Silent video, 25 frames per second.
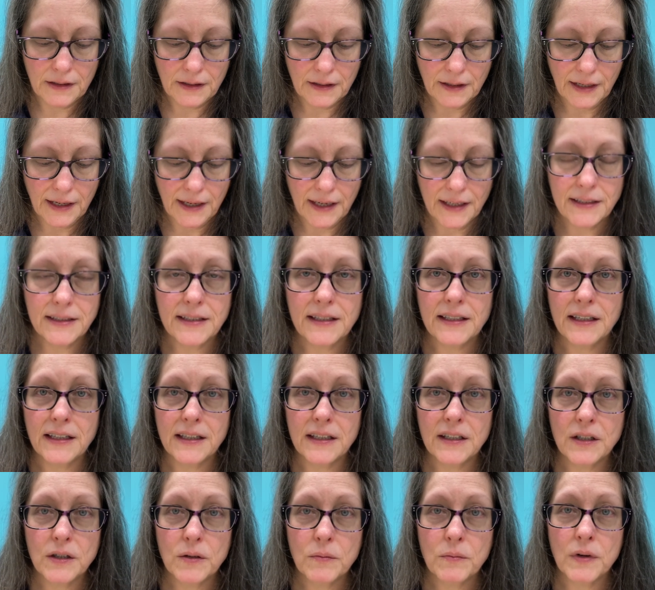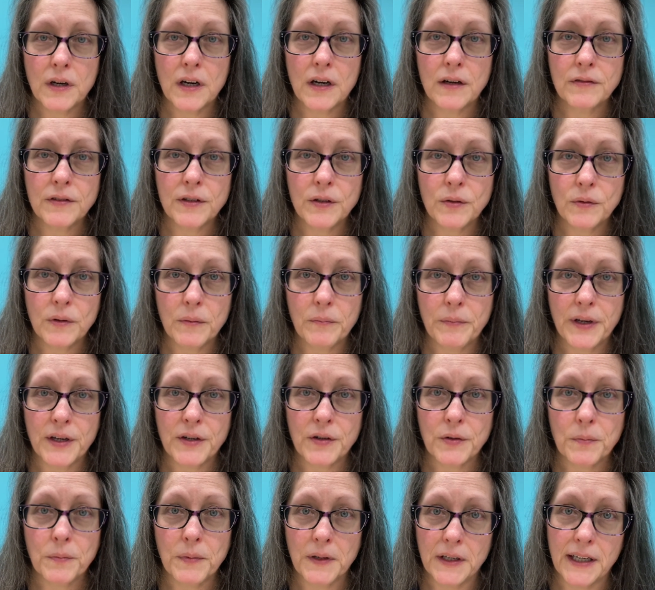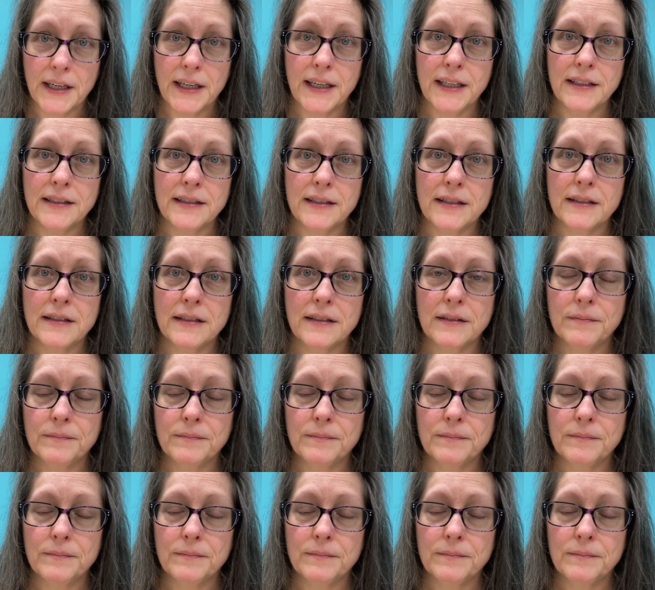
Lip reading: I sent him off to a better place.